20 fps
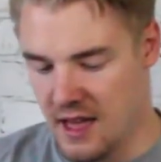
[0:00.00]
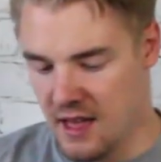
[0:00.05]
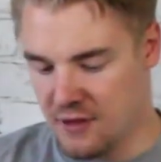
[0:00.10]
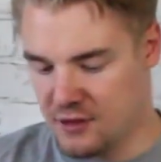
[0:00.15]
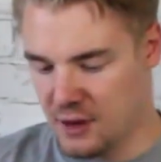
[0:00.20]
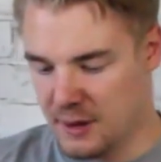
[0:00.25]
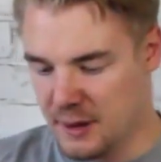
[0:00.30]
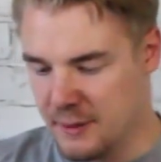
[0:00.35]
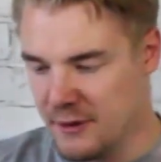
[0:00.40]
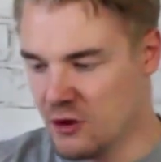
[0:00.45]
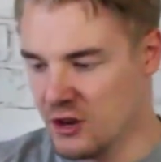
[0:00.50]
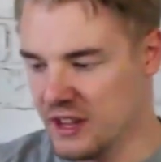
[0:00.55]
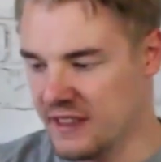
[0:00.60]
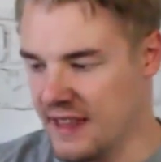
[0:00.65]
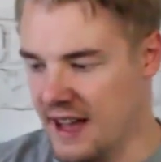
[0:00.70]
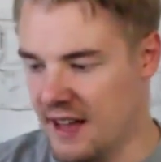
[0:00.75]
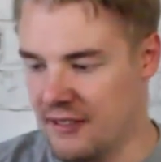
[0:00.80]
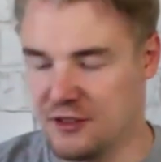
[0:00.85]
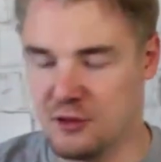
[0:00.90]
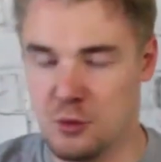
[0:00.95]
So I'm going to be running
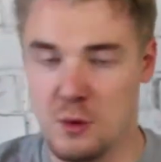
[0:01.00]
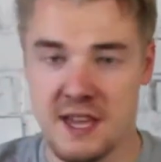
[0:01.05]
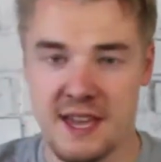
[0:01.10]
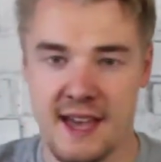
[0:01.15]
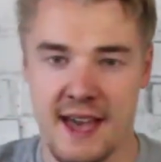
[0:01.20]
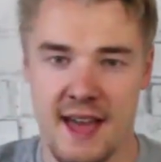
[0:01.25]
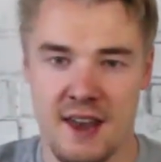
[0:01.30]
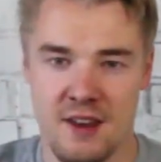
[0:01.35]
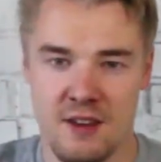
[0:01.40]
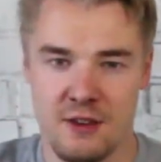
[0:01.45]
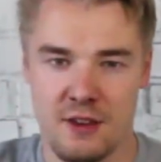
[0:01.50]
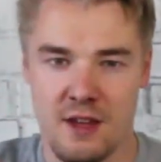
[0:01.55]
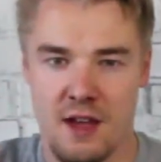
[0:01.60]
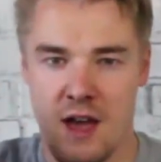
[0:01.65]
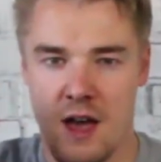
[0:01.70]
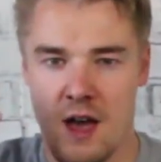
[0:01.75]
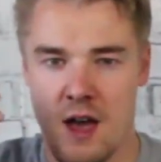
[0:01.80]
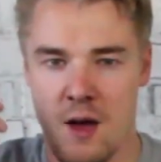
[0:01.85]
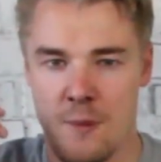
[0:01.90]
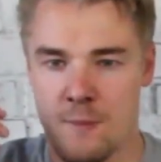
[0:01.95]
that this weekend
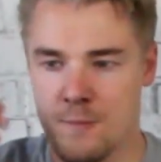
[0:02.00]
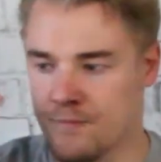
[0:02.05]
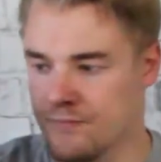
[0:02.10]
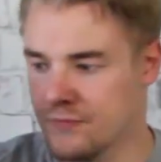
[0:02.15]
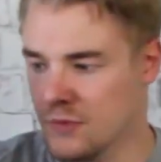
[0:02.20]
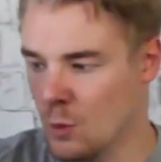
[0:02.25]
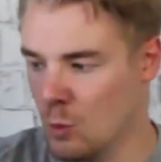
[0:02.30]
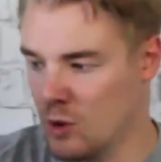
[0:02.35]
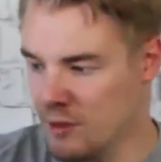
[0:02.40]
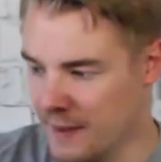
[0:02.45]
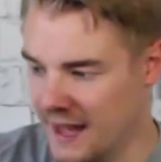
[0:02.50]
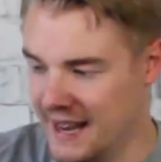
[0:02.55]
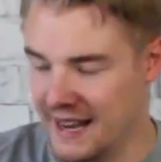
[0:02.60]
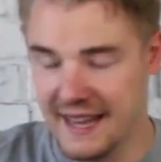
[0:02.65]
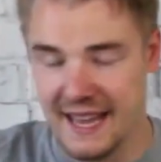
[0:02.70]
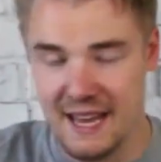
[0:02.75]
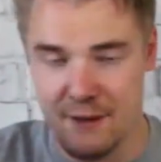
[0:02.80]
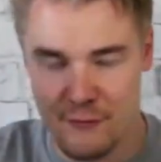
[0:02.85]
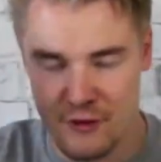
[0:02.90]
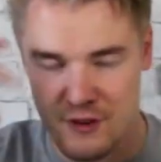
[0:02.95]
with my
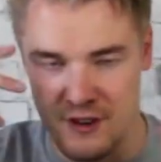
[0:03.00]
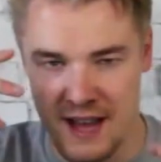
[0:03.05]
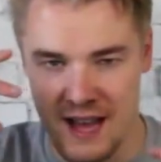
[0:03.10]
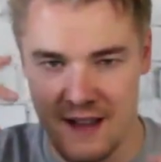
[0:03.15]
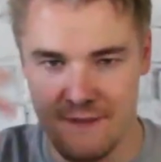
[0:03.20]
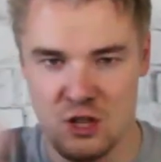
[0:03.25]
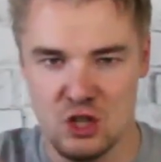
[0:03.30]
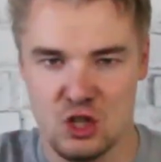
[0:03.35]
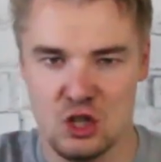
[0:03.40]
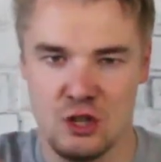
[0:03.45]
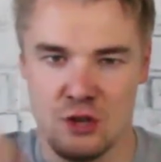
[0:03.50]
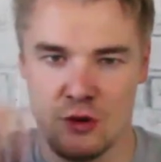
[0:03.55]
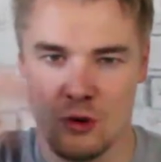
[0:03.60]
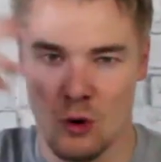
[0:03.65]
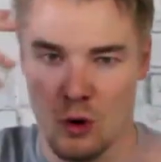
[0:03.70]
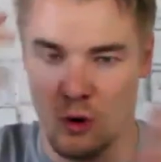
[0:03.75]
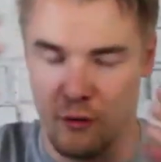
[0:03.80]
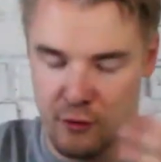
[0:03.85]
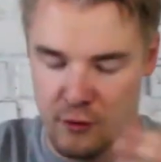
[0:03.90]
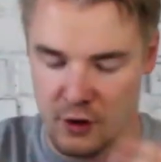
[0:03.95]
lid for night vision
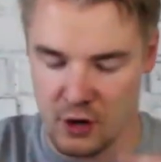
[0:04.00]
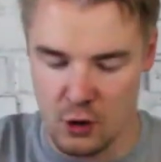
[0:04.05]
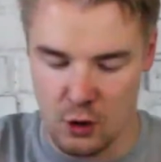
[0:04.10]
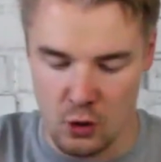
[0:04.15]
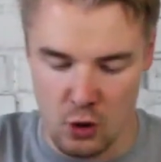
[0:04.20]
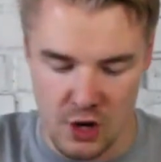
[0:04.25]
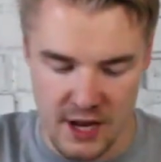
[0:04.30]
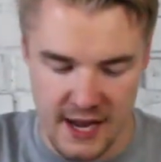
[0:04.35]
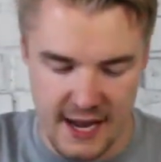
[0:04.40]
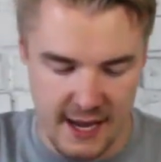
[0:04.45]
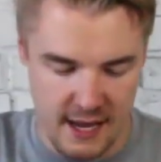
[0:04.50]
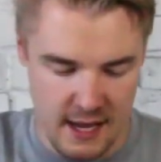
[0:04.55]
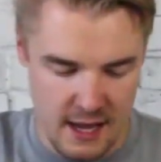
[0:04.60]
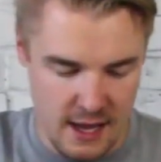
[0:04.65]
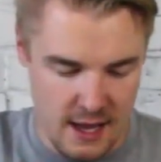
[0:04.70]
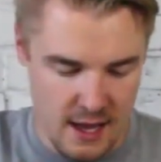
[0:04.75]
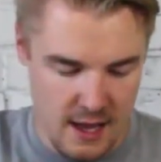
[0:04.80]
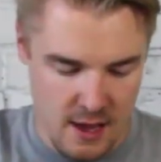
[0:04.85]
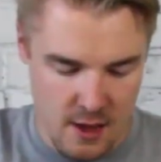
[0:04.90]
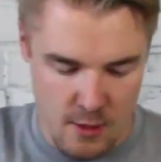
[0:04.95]
or for recording.
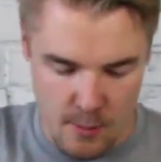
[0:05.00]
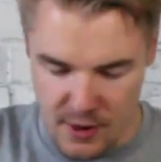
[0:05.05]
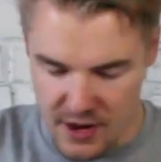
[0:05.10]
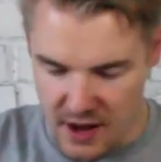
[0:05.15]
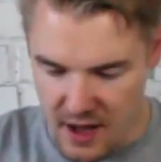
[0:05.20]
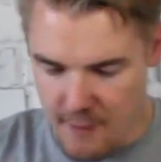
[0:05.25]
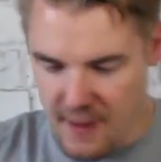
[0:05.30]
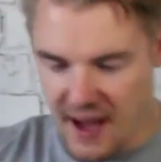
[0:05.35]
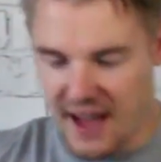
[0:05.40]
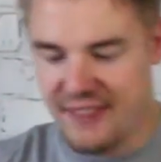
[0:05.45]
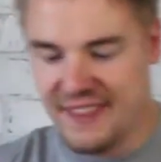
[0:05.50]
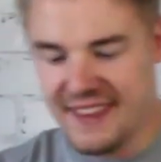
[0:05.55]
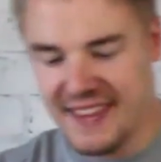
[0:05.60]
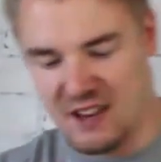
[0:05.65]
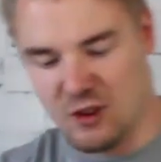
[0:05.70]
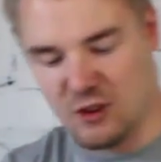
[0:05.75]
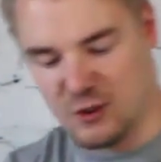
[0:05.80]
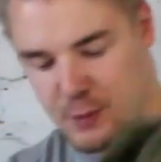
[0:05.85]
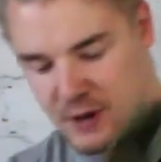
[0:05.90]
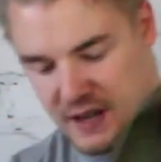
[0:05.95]
But I think
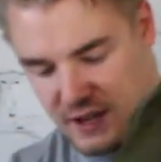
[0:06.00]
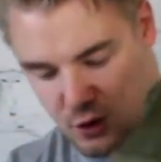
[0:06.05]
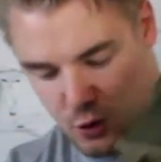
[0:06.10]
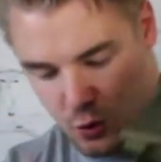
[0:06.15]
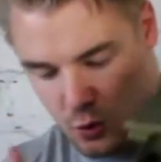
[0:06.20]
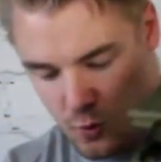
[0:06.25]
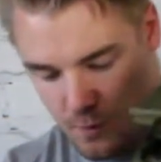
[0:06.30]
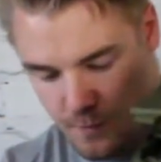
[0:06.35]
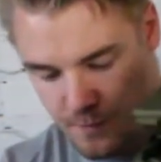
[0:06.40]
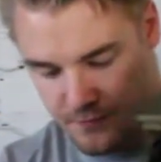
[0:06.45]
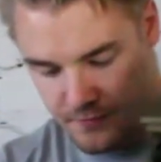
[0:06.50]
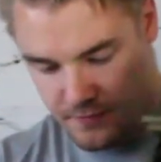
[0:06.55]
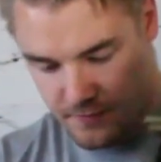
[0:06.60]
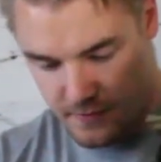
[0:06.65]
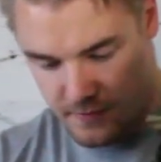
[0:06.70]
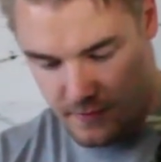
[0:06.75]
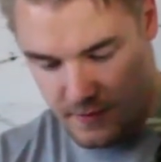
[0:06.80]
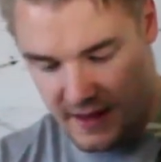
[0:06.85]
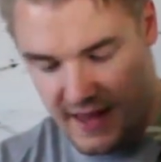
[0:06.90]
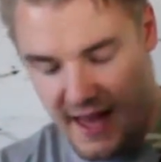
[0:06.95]
it looks pretty cool,
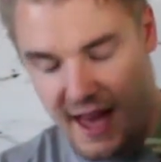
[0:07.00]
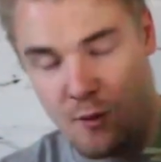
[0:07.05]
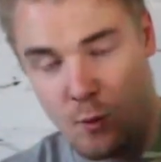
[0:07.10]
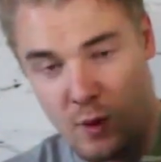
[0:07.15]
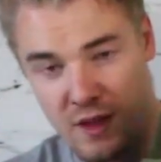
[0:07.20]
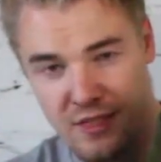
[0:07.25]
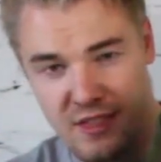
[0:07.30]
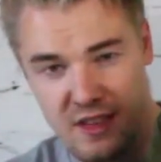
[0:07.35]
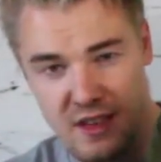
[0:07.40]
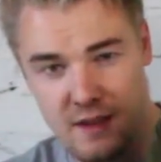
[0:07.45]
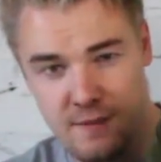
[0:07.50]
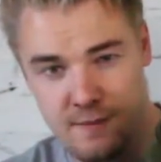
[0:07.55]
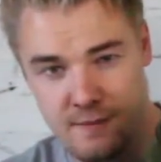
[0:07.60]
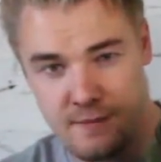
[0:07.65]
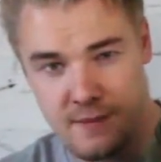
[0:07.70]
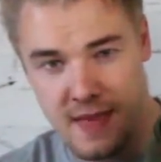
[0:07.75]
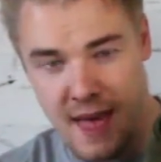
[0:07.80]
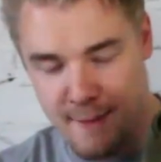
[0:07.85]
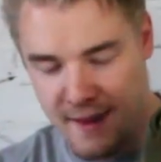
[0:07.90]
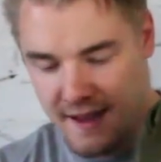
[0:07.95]
again, with the
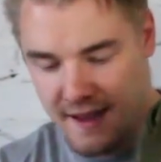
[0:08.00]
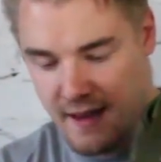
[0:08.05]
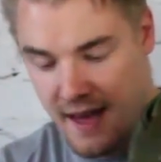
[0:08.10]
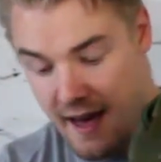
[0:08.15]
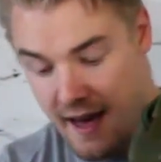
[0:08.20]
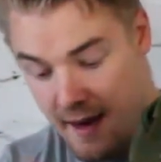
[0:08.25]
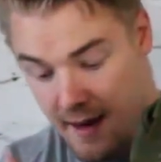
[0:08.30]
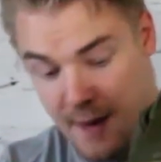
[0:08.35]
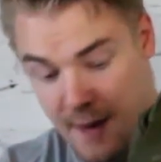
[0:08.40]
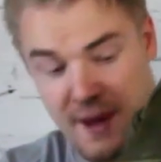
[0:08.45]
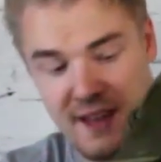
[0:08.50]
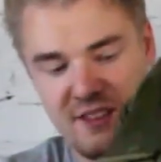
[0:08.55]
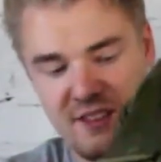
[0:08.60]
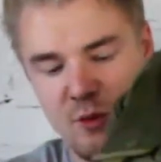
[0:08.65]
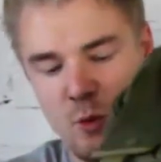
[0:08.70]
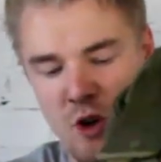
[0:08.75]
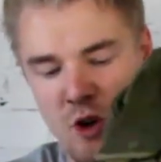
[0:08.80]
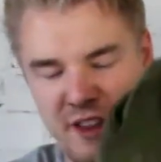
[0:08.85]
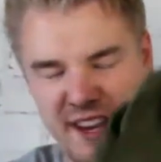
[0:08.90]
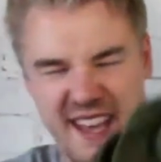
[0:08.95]

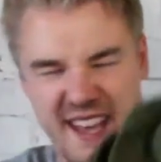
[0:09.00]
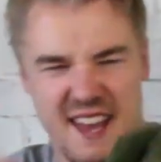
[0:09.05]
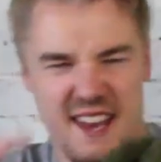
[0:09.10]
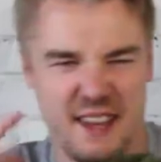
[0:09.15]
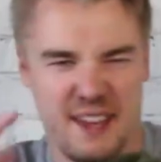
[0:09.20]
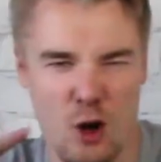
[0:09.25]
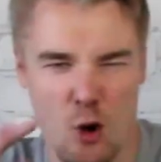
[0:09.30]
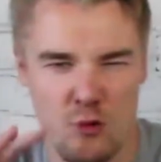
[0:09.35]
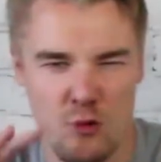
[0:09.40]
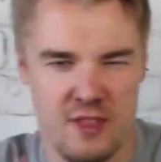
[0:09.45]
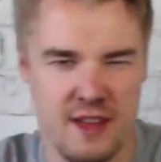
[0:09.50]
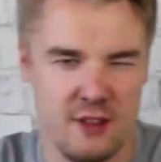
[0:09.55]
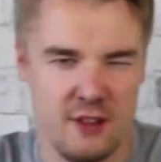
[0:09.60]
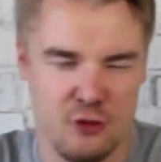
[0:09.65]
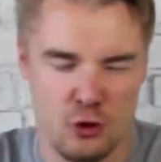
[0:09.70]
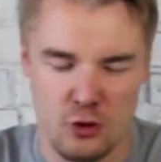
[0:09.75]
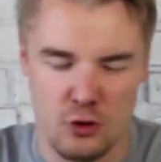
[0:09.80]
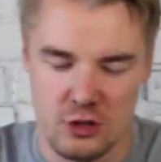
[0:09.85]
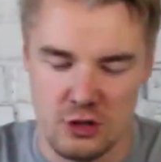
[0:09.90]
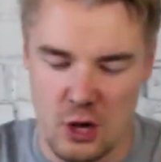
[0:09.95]
M81, and it kind of goes with that
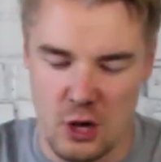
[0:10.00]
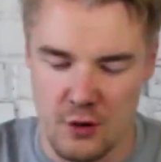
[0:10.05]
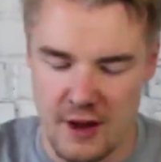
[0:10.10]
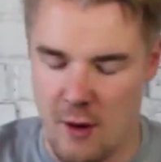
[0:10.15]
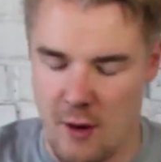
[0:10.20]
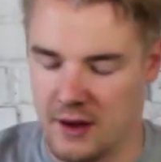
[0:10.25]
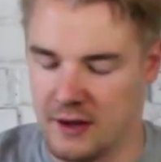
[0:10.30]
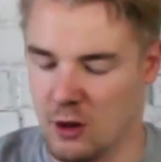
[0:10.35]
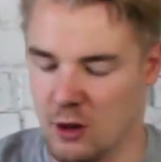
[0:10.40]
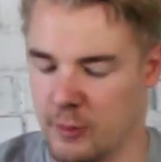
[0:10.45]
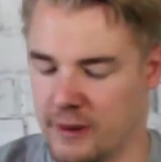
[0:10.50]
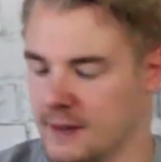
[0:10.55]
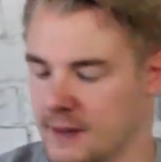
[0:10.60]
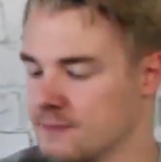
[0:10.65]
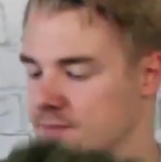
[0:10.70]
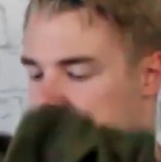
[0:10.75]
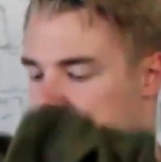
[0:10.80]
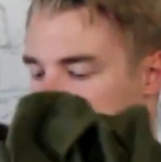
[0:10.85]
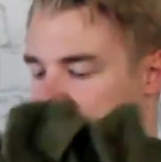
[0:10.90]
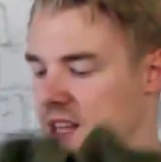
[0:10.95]
jungle loadout a little
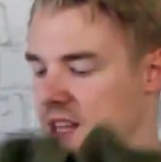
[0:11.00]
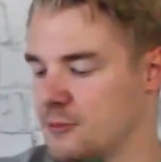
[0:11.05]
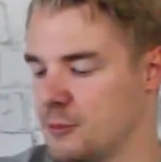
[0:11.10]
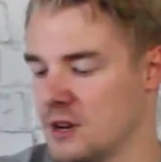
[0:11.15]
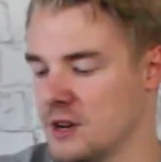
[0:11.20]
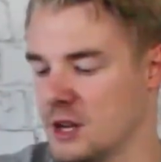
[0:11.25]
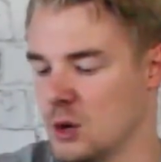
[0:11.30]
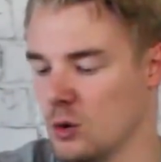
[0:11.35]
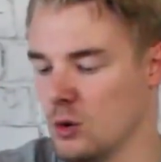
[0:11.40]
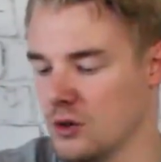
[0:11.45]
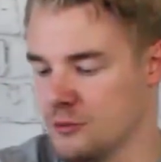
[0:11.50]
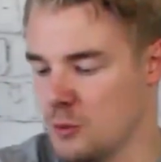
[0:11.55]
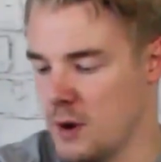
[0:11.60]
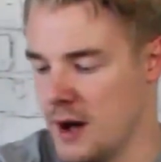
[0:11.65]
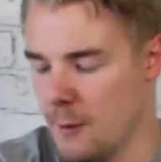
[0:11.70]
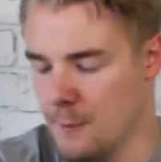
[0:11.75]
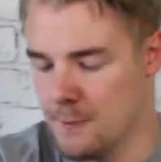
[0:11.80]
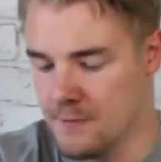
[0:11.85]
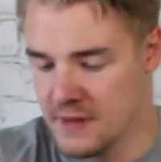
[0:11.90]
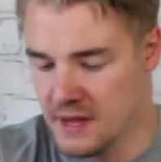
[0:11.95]
bit. So that's pretty cool as
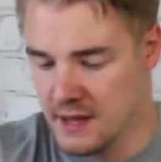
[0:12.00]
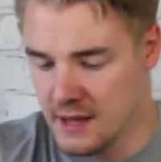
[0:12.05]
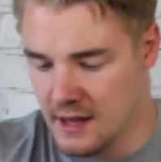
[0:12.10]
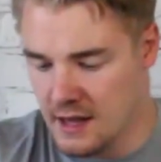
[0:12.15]
well.